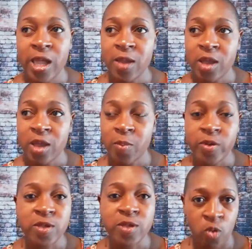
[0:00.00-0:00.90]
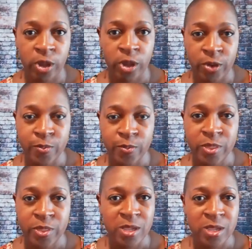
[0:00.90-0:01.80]
a person for you.
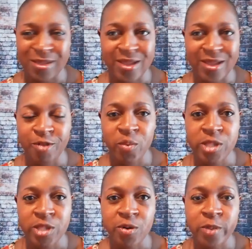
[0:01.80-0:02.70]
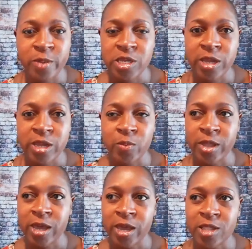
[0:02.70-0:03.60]
You don't have to waste a whole bunch of time with
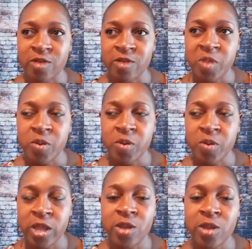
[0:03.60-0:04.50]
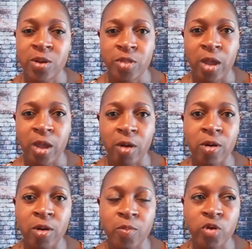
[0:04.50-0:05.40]
that kind of stuff. People let you know who they
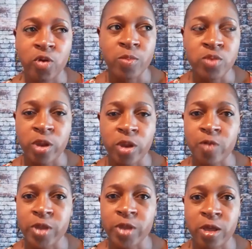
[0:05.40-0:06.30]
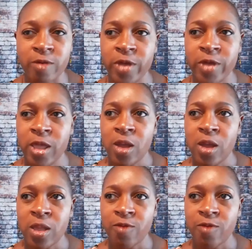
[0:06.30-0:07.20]
are pretty much right off the cuff.
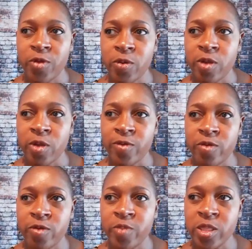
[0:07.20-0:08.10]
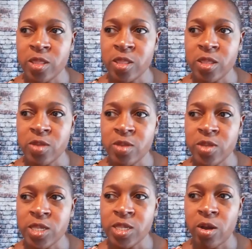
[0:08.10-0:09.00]
If you've been doing
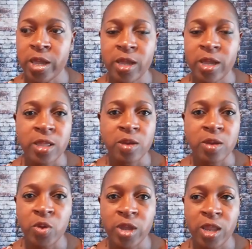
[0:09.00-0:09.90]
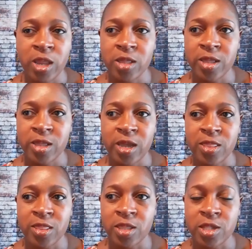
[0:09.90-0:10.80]
this talking and communicating thing and
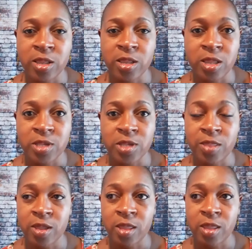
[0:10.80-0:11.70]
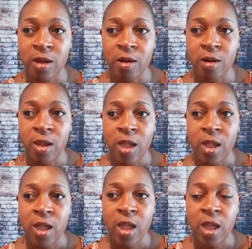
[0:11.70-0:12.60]
then suddenly there's nothing there,
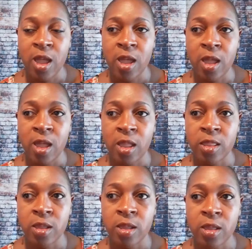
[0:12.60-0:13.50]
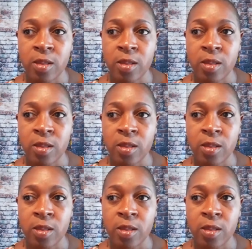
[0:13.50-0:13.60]
and